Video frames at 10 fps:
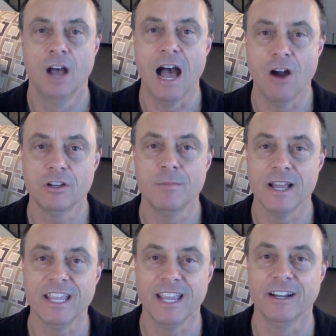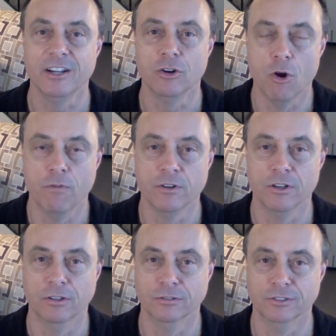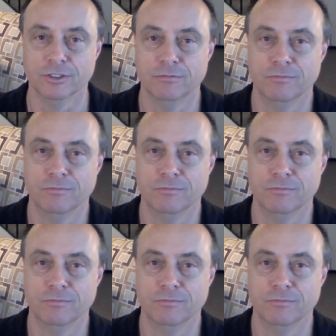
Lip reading: how come I can't hear overtones?